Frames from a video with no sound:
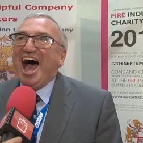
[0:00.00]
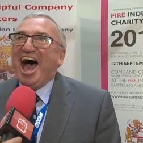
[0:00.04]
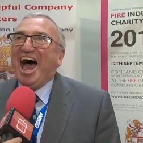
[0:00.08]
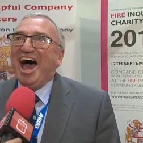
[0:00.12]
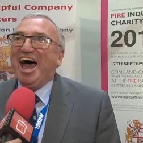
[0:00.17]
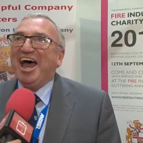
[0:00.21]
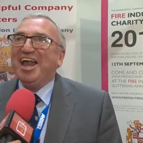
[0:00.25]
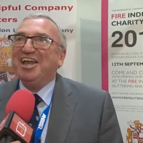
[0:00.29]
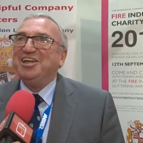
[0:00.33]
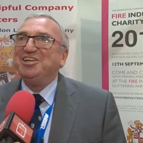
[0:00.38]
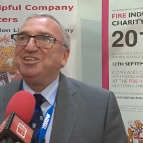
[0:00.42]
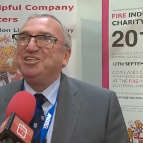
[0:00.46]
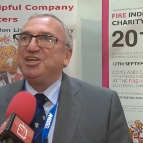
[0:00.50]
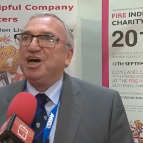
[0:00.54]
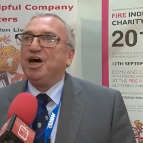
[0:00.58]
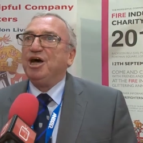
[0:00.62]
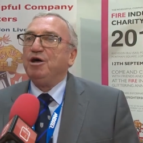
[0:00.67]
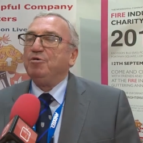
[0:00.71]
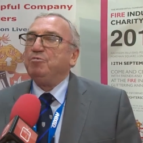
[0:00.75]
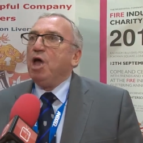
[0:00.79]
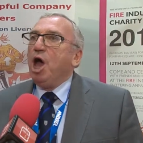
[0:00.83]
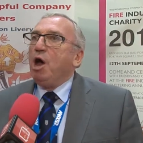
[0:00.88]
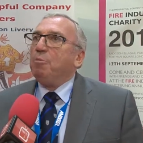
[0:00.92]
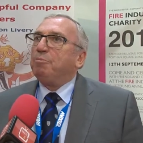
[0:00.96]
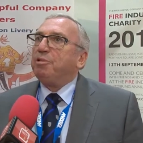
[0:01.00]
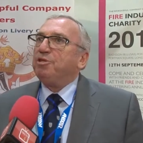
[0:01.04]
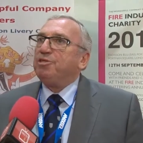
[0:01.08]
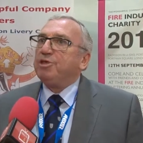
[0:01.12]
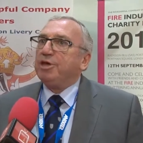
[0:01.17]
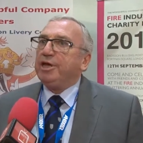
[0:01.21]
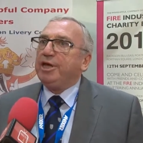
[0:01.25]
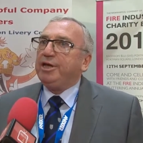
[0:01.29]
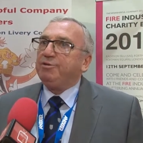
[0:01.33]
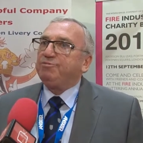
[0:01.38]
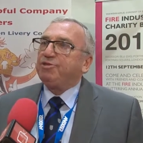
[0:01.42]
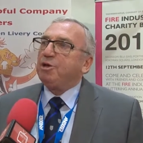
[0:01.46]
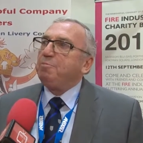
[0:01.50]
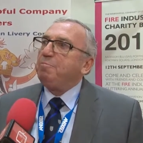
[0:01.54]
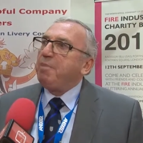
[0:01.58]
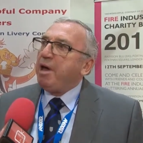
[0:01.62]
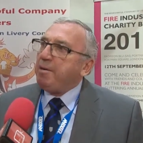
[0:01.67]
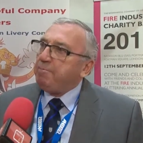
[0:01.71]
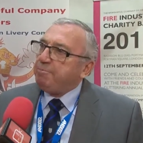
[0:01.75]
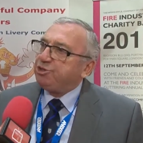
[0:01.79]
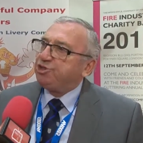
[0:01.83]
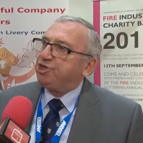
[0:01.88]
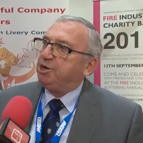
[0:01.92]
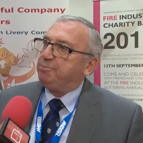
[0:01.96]
And, uh, but the, the
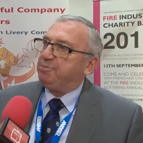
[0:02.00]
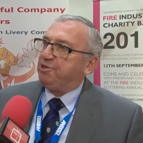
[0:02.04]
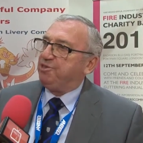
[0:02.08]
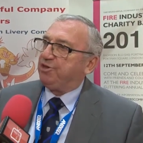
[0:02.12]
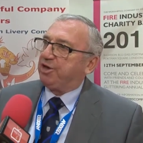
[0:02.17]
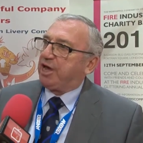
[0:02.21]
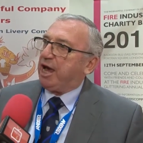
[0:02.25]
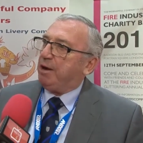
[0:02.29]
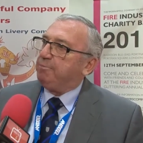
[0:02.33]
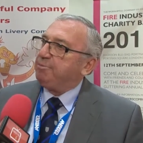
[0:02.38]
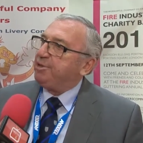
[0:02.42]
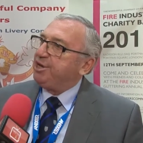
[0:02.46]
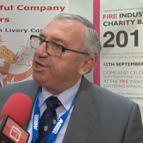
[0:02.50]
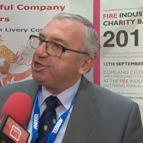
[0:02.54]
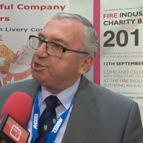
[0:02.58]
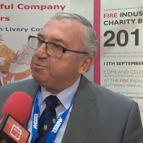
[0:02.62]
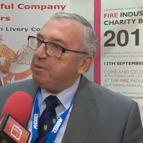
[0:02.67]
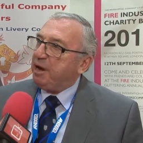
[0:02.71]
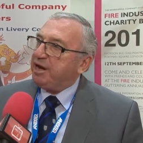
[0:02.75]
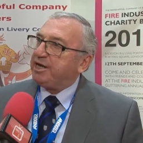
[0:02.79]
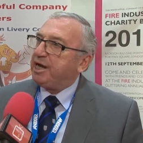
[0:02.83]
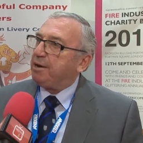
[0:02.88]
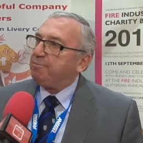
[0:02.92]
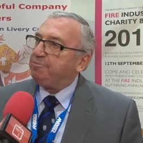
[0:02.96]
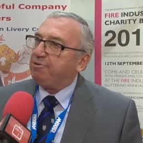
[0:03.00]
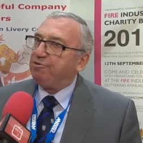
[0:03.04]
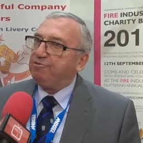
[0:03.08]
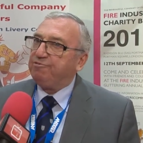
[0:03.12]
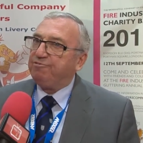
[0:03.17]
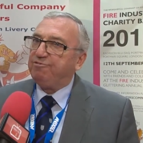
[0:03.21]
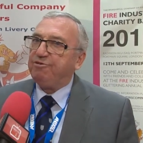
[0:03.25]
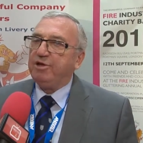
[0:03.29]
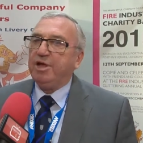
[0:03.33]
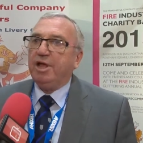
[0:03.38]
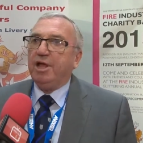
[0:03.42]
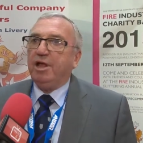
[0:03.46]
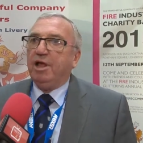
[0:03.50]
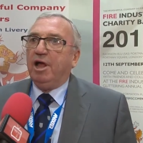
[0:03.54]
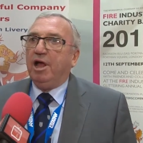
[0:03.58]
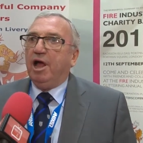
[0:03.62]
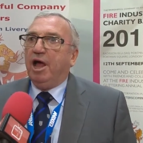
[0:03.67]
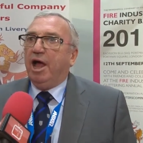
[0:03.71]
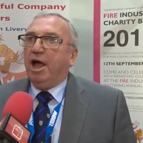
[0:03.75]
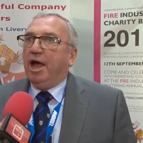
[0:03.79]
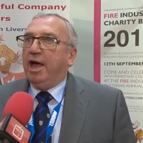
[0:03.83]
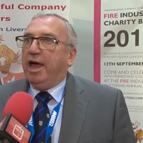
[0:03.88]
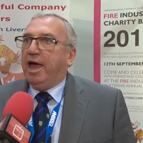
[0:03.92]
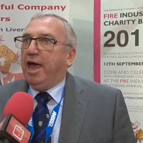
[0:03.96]
membership of the company is made up of
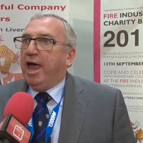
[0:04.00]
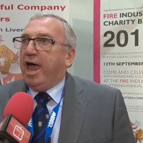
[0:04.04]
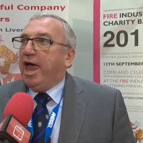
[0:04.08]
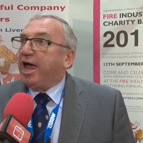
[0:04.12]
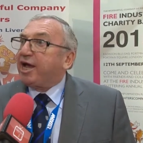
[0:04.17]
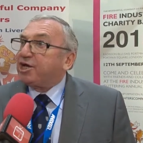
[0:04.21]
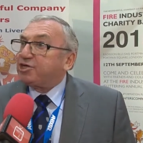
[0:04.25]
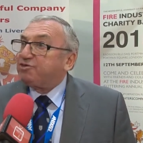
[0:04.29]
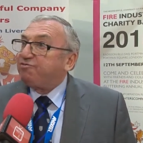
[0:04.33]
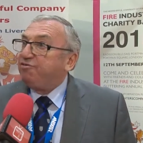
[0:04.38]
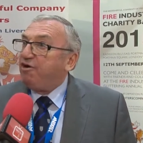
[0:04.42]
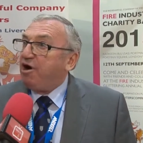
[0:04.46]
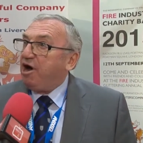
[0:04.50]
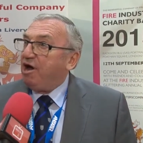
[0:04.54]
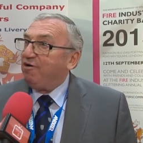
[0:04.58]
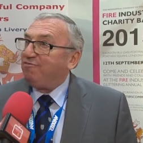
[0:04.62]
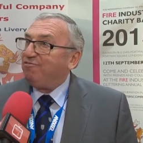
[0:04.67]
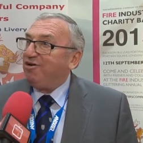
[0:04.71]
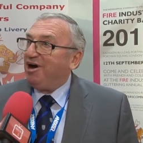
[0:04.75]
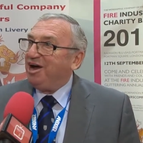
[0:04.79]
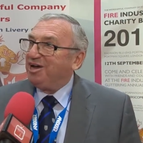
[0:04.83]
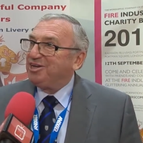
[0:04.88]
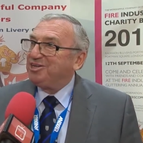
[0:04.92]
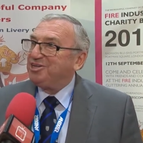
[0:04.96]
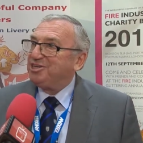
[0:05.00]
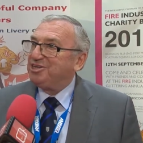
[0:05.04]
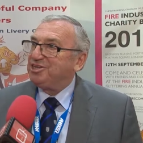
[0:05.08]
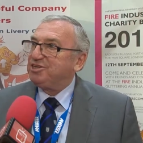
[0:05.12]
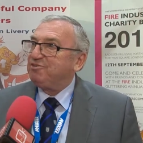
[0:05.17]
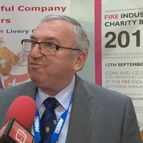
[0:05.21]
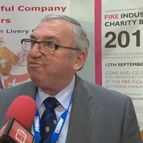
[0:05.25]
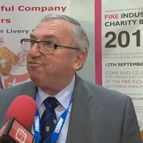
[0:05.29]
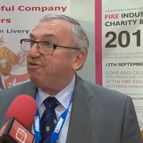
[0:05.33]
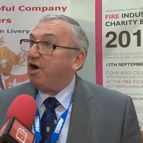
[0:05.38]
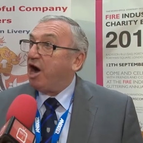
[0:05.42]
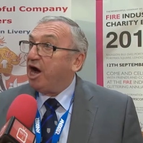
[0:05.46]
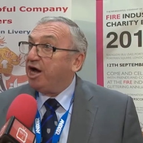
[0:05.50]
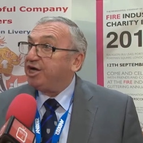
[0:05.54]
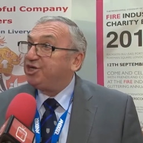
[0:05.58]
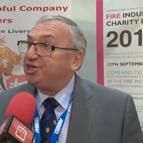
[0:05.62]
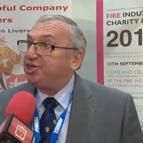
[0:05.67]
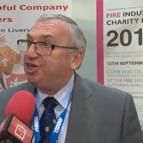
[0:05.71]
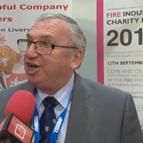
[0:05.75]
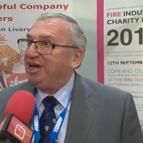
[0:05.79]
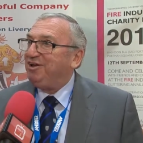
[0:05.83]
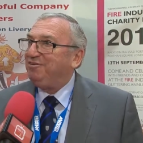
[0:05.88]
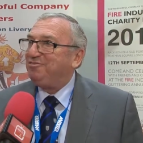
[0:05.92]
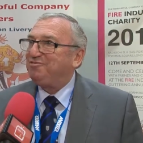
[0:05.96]
ex-firefighters, fire
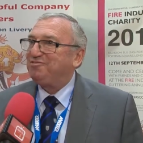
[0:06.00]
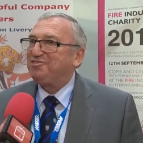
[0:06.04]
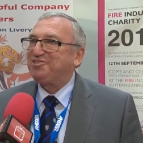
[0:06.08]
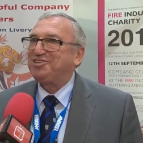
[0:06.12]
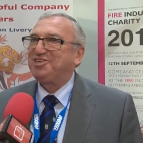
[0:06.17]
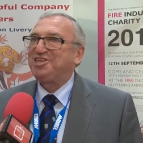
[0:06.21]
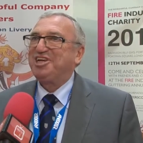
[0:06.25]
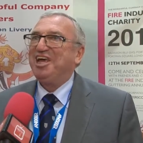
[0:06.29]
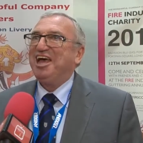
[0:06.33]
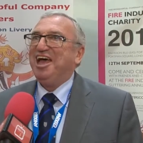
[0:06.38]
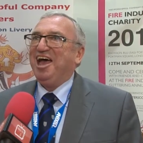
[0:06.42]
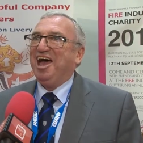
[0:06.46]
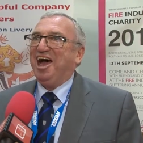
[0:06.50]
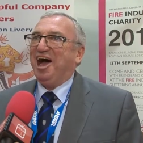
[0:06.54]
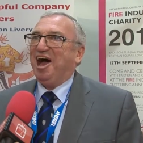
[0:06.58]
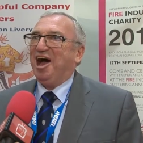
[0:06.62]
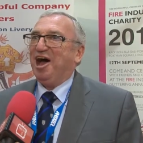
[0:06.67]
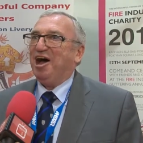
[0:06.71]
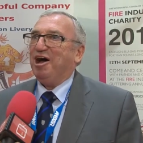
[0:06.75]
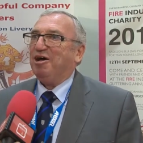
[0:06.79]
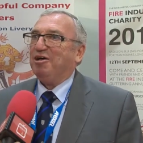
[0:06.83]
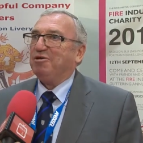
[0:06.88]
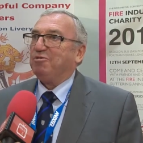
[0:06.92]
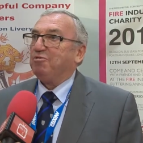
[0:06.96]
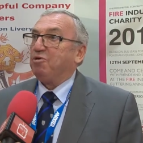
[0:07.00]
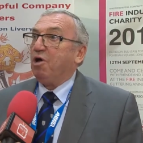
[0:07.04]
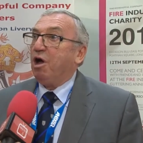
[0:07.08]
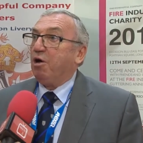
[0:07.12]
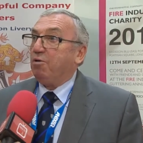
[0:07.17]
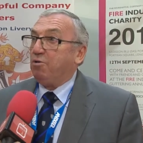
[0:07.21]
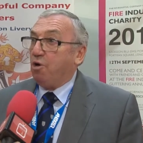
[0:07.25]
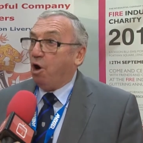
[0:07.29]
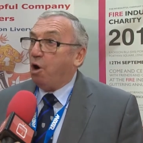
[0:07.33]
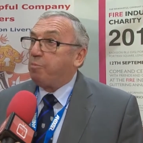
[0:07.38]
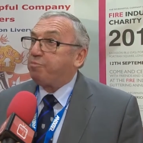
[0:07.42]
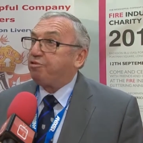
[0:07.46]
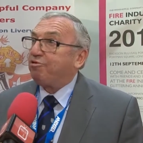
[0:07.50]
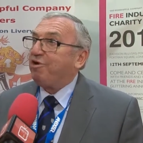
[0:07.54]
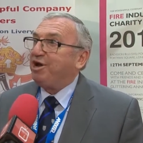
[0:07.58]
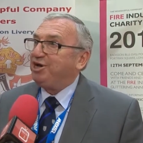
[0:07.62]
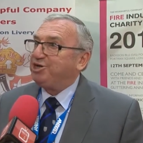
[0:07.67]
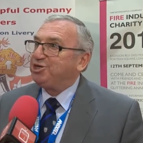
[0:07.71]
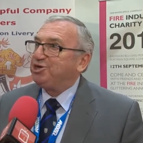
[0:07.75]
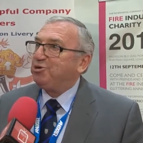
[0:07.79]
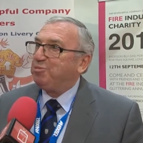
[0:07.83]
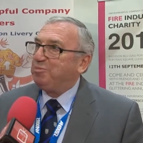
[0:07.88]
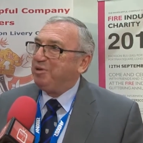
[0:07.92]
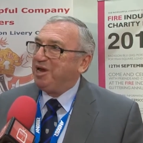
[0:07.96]
chiefs, uh,
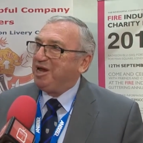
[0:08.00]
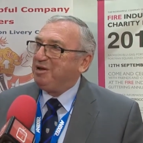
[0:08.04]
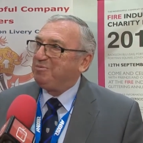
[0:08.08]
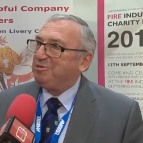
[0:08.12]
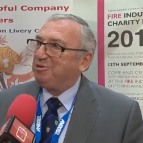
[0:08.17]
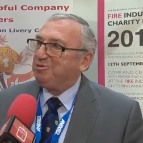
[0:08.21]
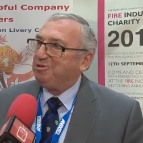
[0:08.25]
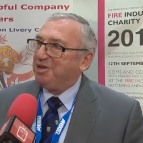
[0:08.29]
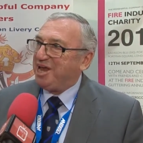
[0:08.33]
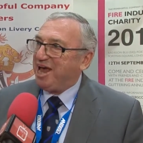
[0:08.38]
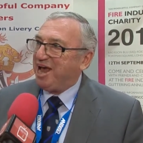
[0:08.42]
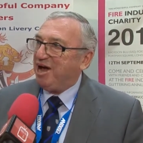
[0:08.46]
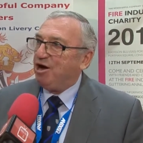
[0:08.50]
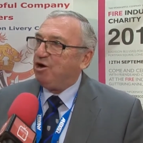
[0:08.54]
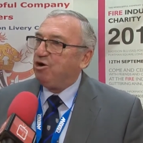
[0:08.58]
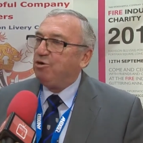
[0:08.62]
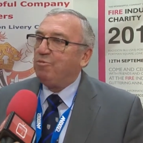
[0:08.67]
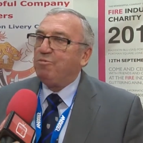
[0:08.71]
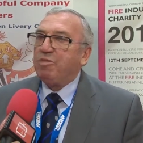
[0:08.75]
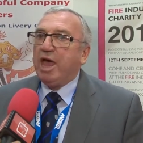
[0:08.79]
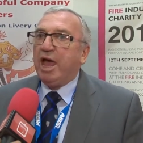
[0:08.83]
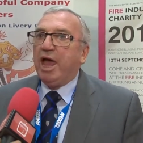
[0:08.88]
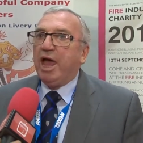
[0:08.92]
operational people now,